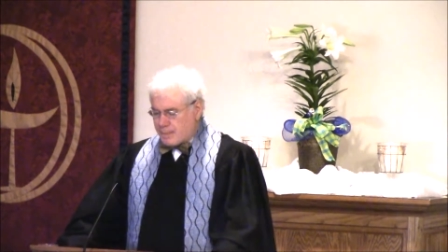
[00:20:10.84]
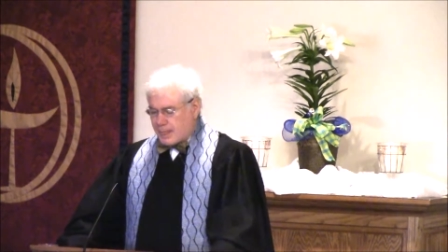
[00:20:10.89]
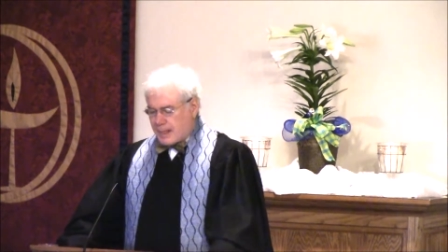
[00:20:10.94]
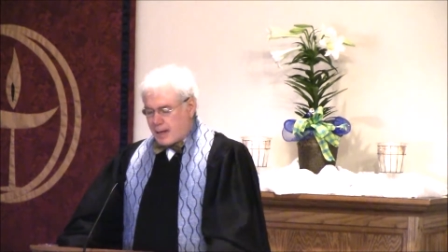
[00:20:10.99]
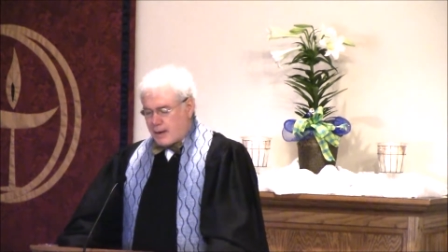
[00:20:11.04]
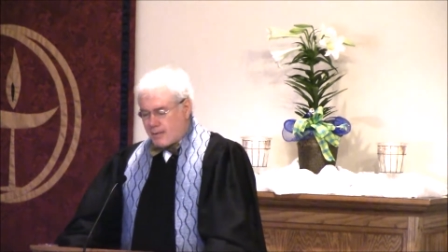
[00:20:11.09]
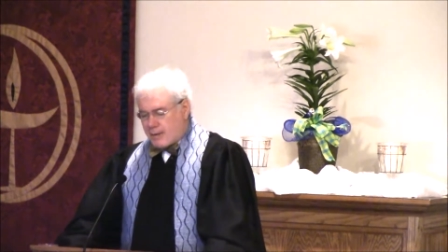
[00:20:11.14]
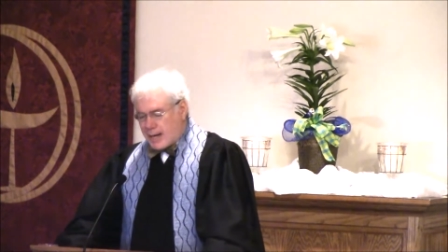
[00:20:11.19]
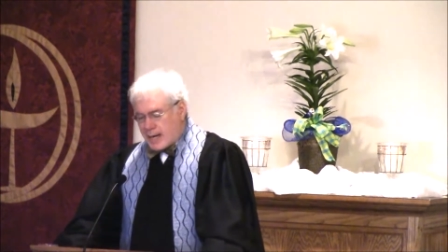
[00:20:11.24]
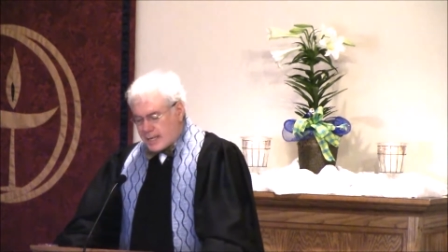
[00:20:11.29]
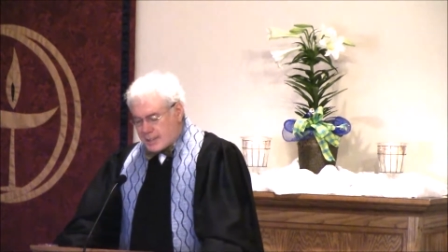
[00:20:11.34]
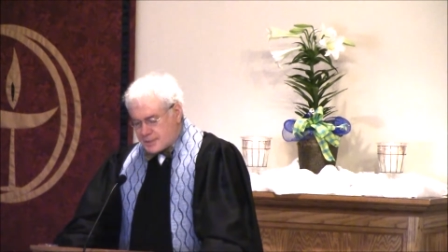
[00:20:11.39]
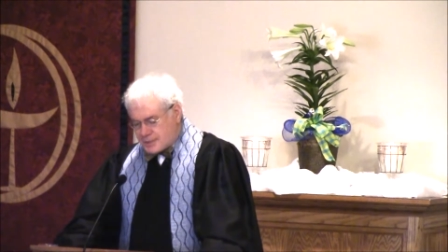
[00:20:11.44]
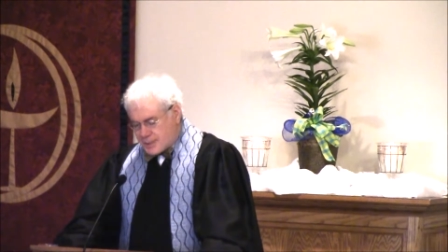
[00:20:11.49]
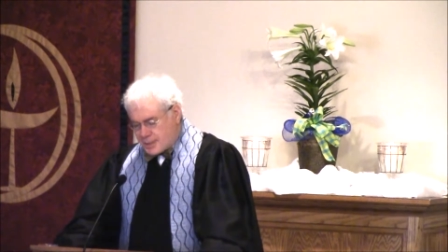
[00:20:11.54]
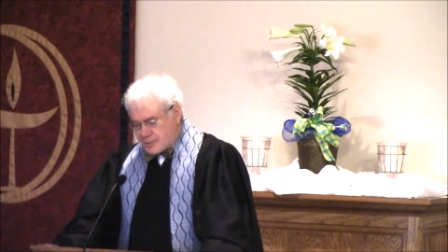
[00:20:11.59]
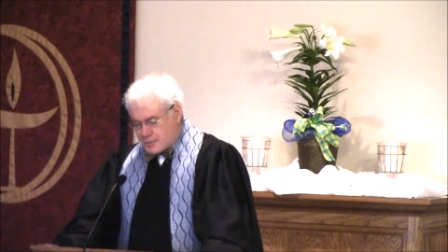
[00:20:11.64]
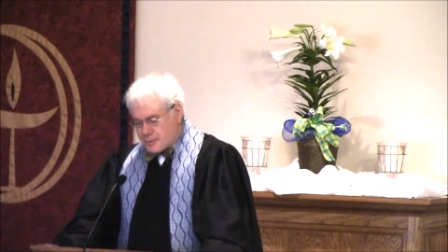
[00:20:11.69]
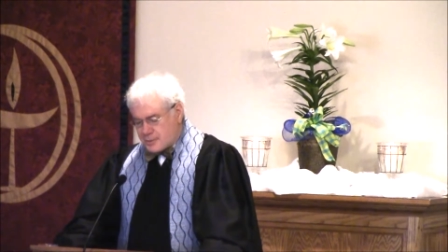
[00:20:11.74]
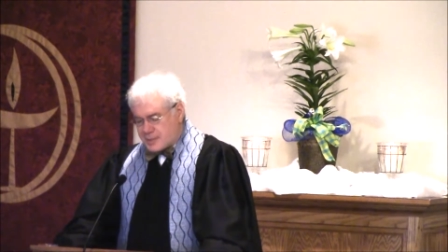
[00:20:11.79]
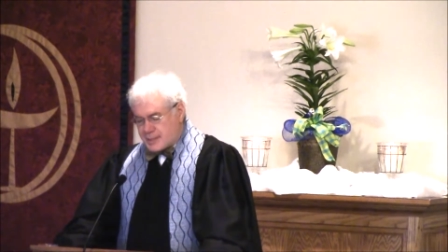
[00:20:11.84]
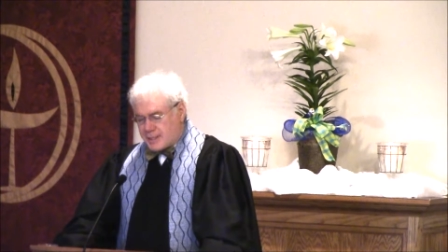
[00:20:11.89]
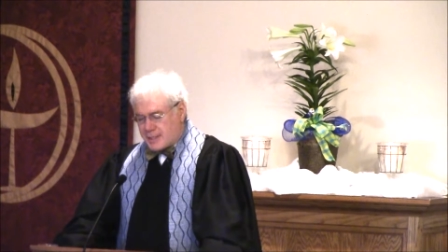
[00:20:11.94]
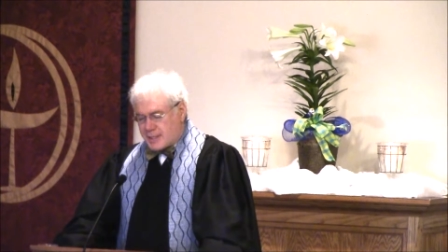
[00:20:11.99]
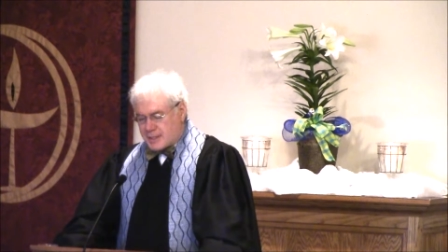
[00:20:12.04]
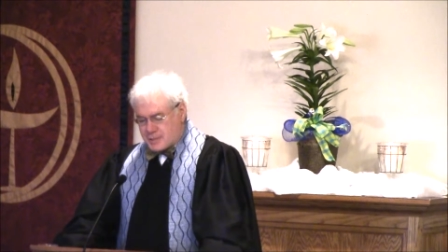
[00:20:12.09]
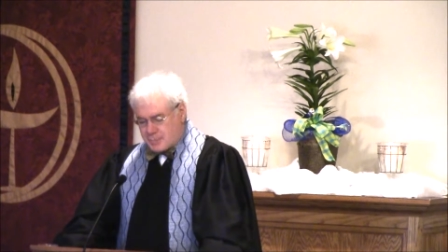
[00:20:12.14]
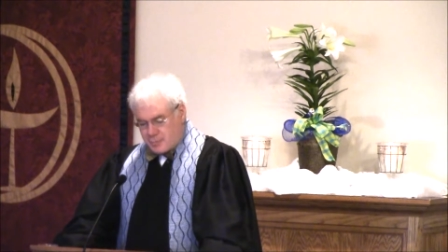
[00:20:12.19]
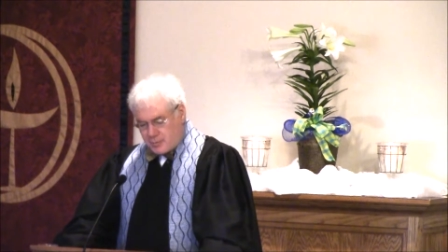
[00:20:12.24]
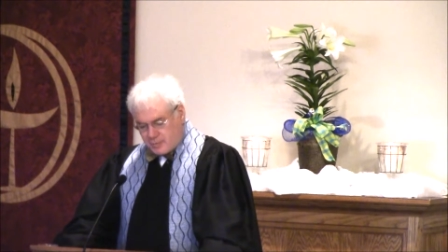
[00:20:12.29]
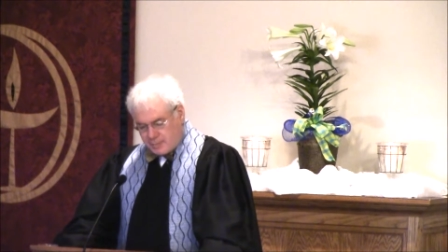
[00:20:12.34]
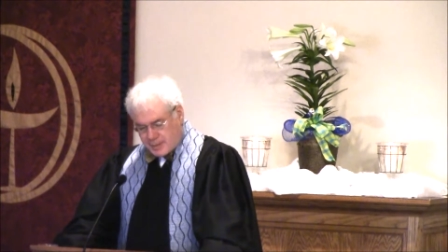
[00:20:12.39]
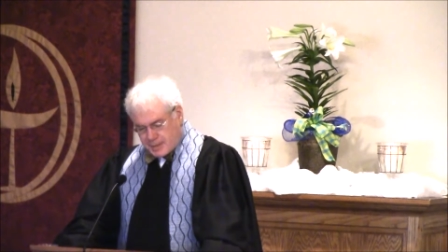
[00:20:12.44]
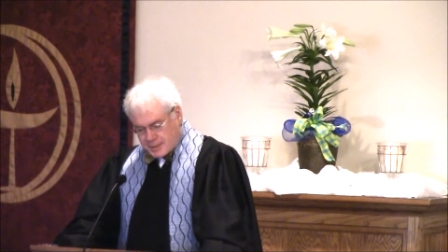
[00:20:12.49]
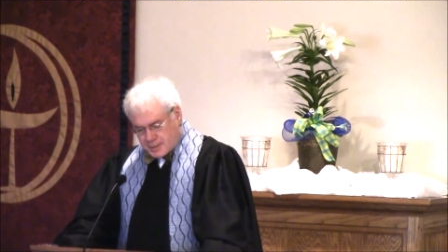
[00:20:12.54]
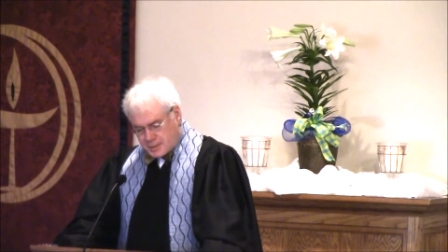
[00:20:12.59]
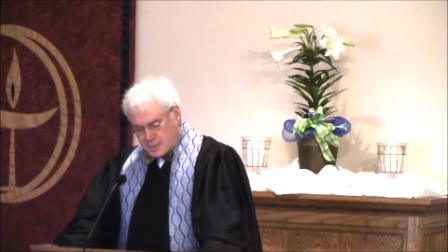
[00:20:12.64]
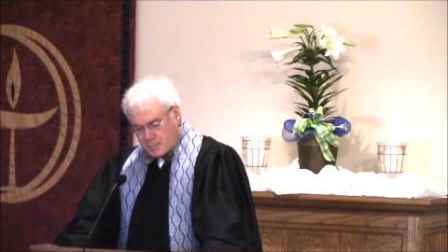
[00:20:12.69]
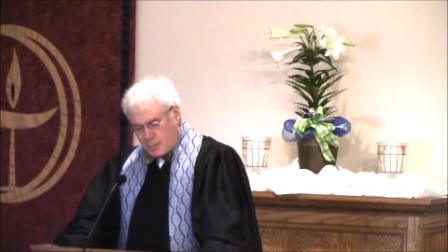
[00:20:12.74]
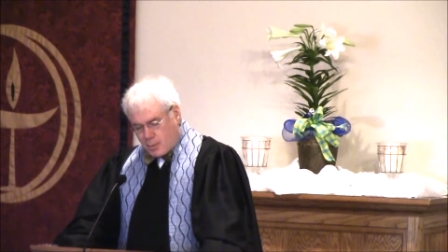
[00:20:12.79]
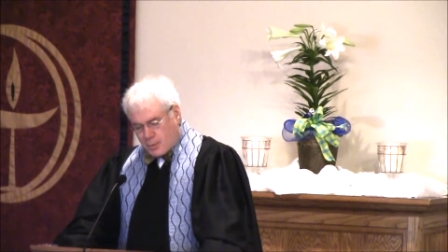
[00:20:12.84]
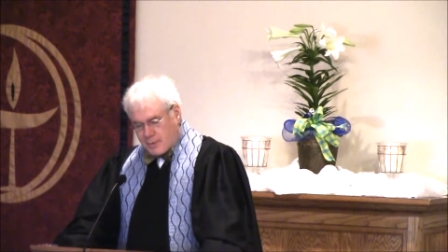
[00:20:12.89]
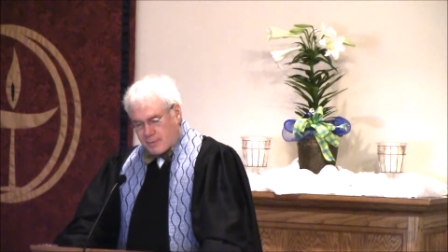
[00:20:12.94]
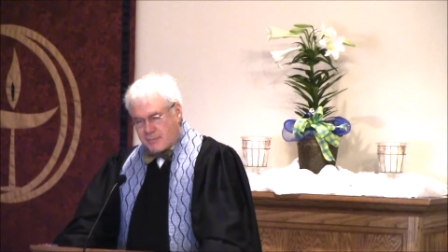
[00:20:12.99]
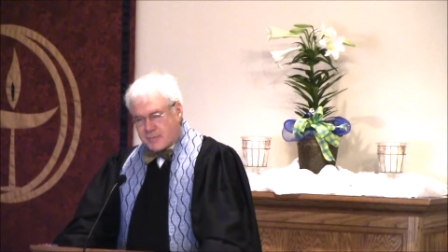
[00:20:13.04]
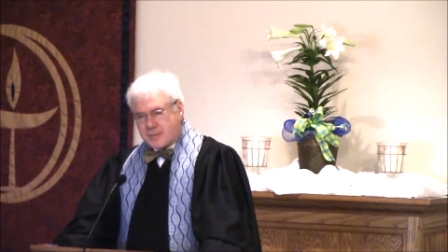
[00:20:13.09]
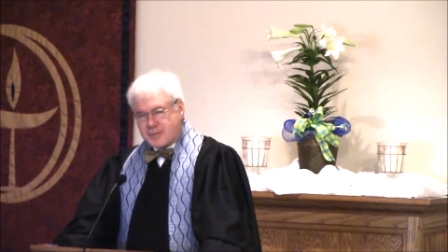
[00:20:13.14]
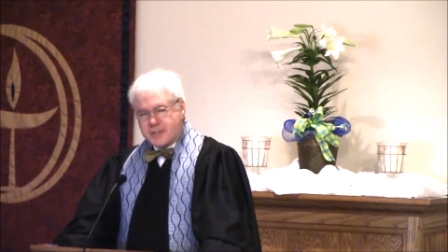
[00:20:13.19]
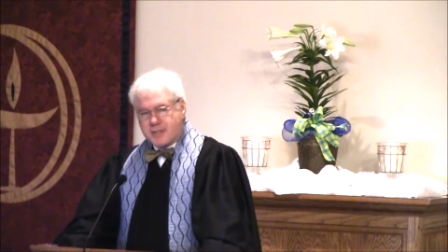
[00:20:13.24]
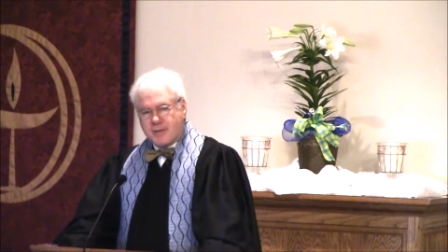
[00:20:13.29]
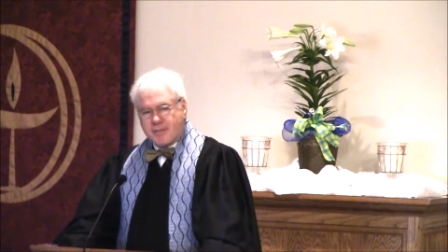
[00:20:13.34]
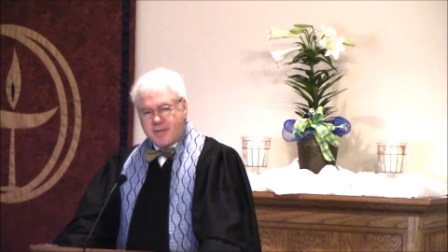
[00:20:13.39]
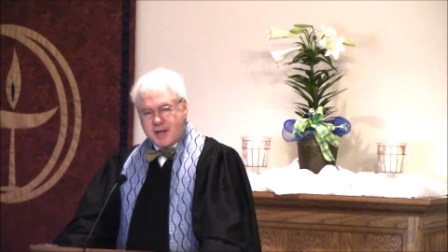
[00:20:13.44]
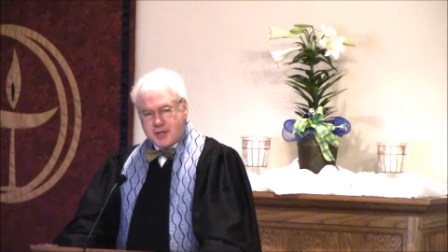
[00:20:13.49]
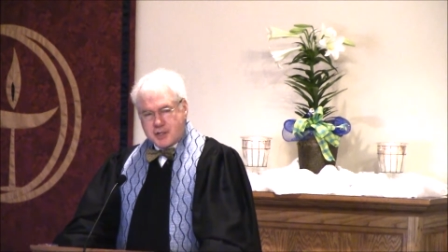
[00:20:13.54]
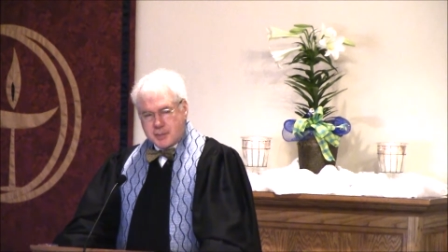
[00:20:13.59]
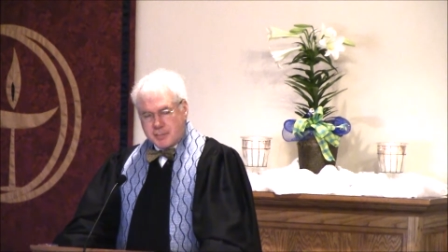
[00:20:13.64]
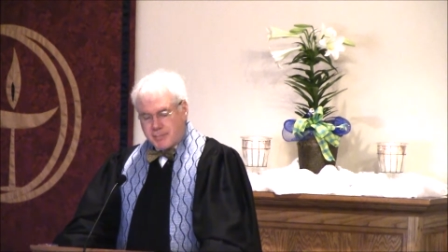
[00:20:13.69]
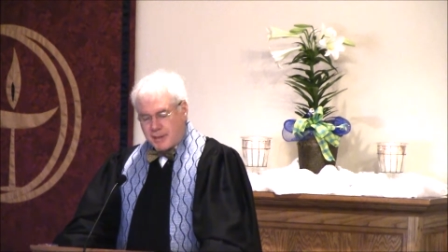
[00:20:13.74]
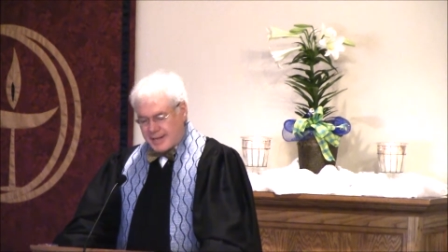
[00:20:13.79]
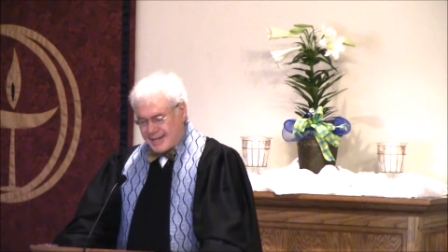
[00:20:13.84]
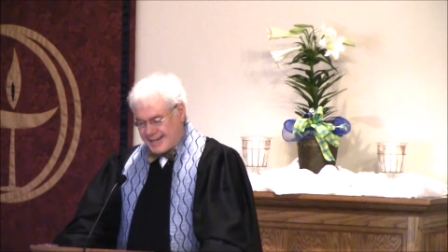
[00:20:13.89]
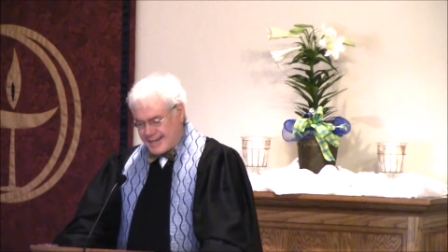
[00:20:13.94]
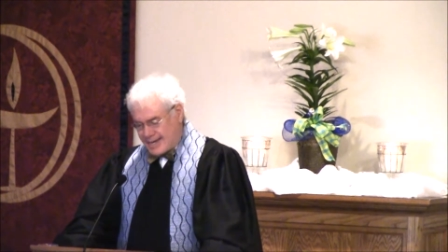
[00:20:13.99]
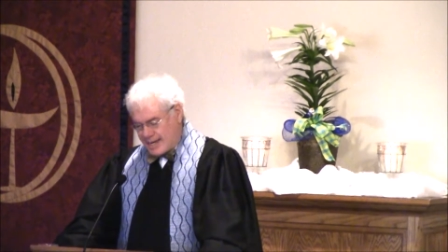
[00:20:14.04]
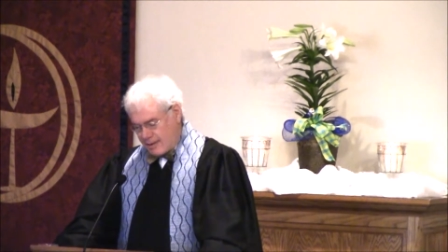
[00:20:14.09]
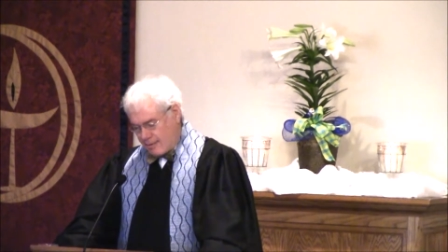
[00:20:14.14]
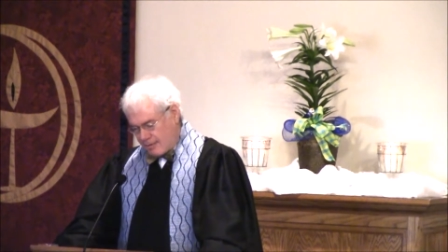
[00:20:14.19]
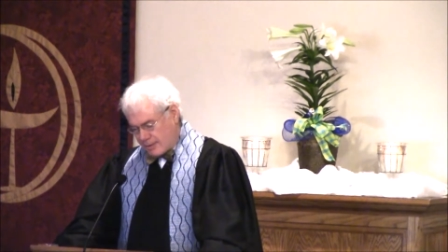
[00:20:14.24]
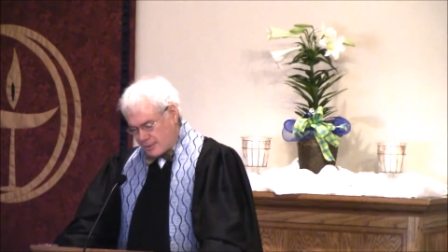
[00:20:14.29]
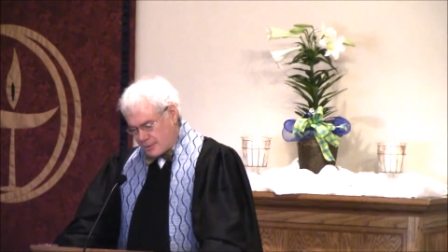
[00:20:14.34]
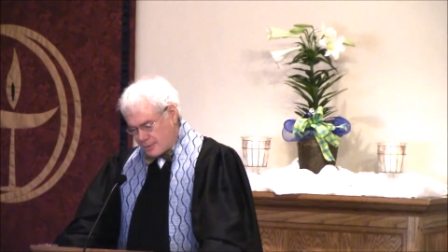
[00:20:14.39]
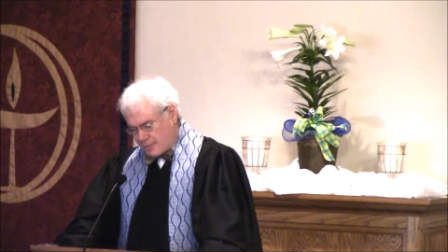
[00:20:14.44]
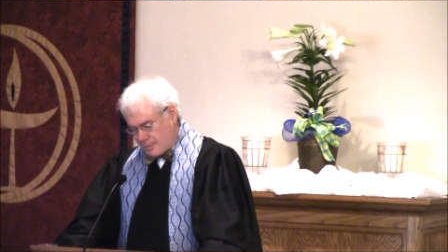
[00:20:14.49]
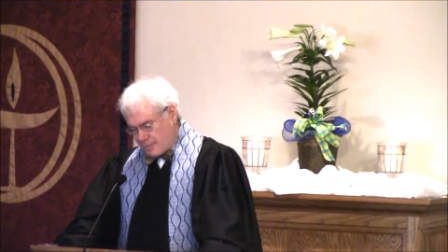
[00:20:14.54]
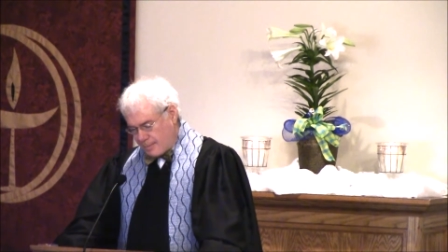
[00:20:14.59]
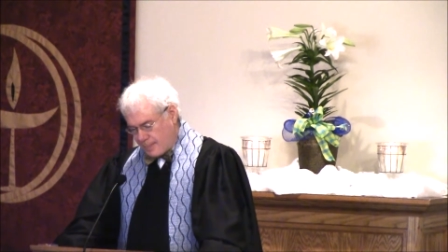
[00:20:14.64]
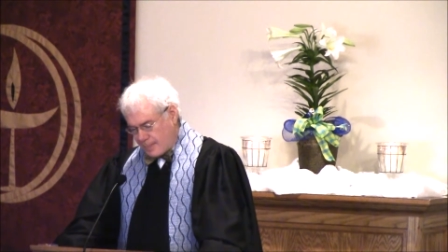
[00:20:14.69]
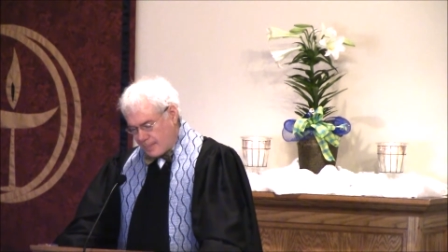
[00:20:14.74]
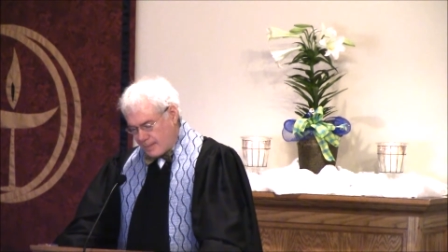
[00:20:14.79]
Our ancestors in this movement spoke of salvation by character